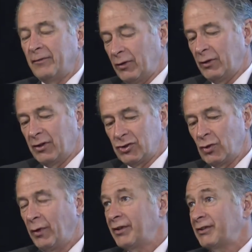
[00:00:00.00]
because
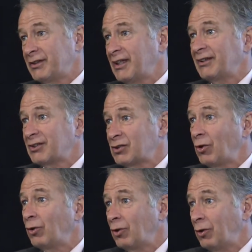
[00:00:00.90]
you wanted to take the
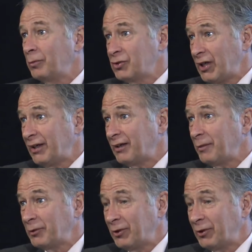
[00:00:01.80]
snow globe, shake it up,